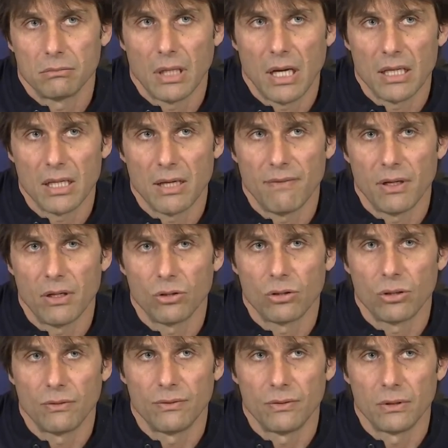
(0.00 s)
I have a lot
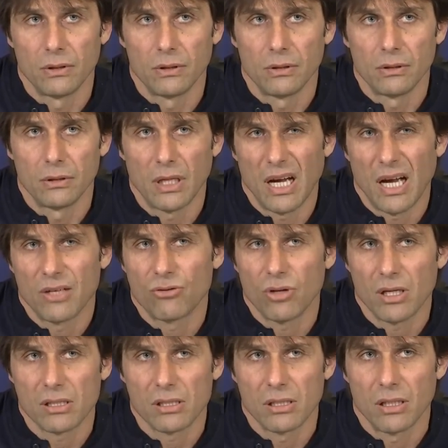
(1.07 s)
of I
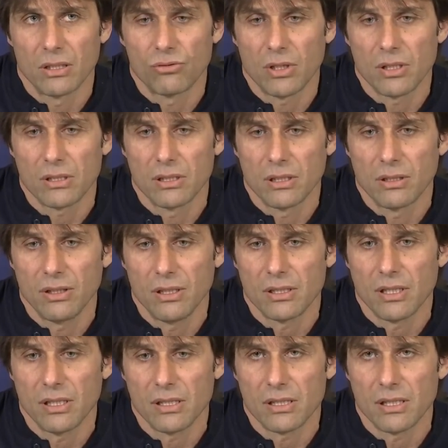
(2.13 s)
trust
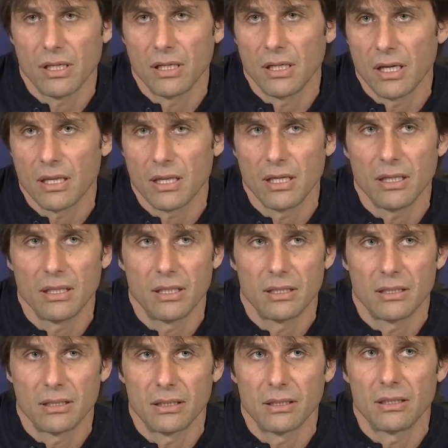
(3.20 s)
Christensen, and I think
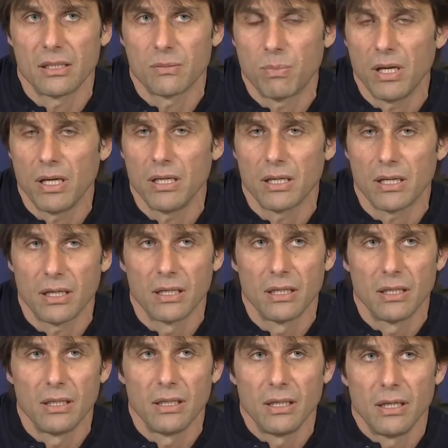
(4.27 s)
that this player
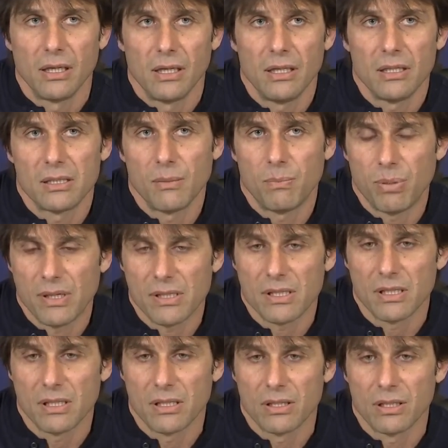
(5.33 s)
is the present